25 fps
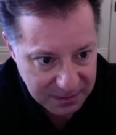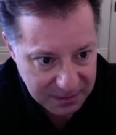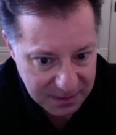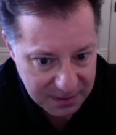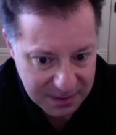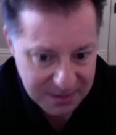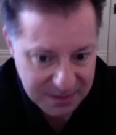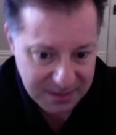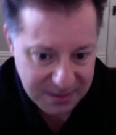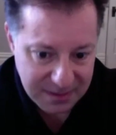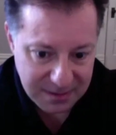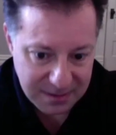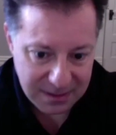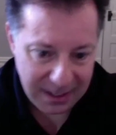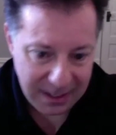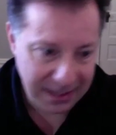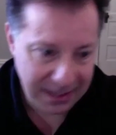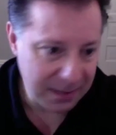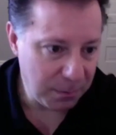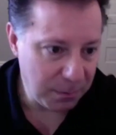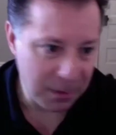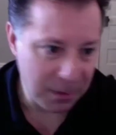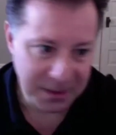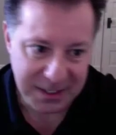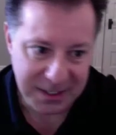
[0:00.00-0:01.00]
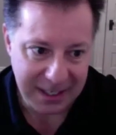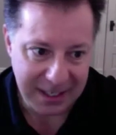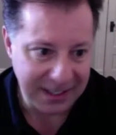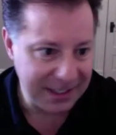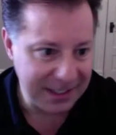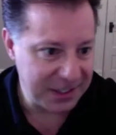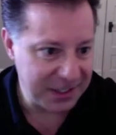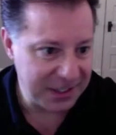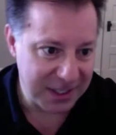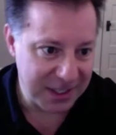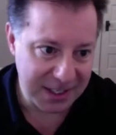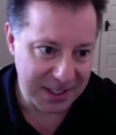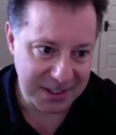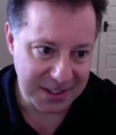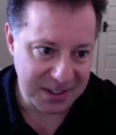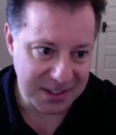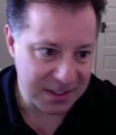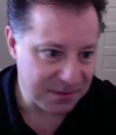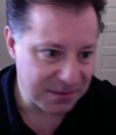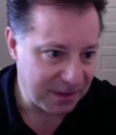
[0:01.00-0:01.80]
because I didn't want to take any chances.